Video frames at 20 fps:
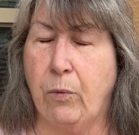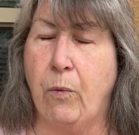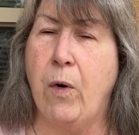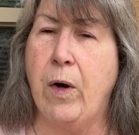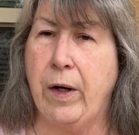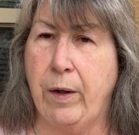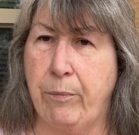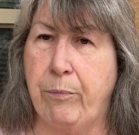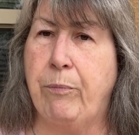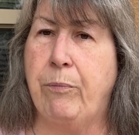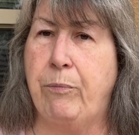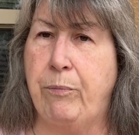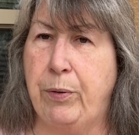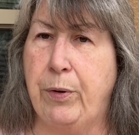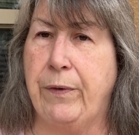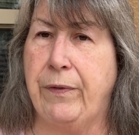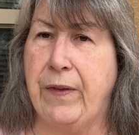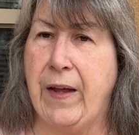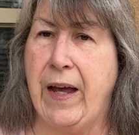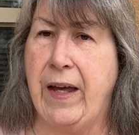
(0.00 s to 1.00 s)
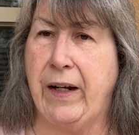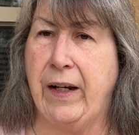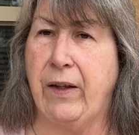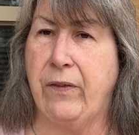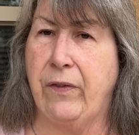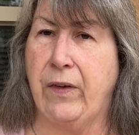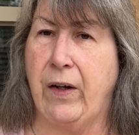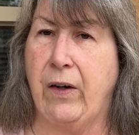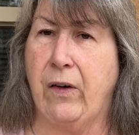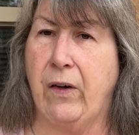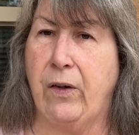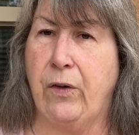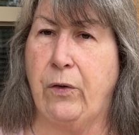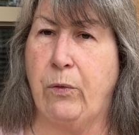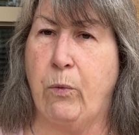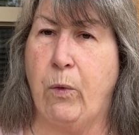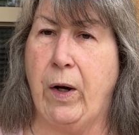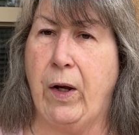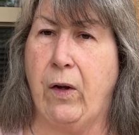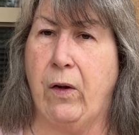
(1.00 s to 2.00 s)
want to put that out there as
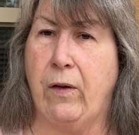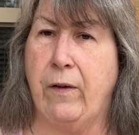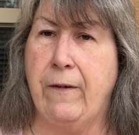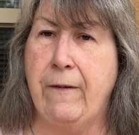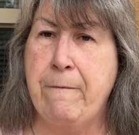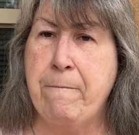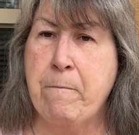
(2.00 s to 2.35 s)
well.